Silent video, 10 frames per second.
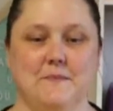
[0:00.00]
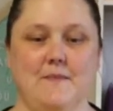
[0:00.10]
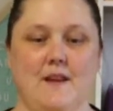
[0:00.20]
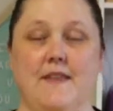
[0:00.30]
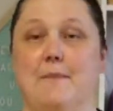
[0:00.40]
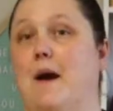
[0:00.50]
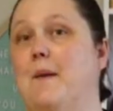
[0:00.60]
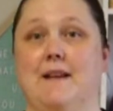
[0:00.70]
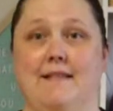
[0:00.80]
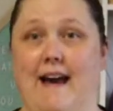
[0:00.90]
There might be
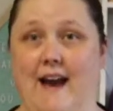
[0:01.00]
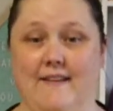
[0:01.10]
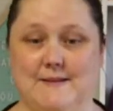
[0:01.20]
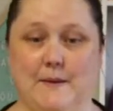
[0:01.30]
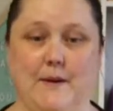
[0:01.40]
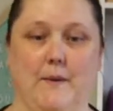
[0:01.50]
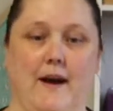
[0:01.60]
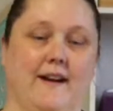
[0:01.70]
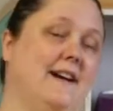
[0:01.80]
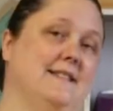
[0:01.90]
a lag, that's probably why I
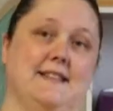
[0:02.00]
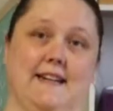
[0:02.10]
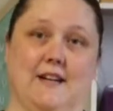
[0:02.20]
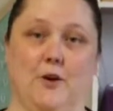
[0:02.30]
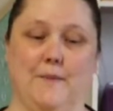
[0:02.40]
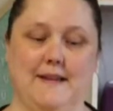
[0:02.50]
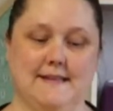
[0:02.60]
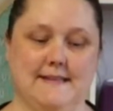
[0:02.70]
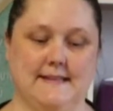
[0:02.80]
can't see any comments.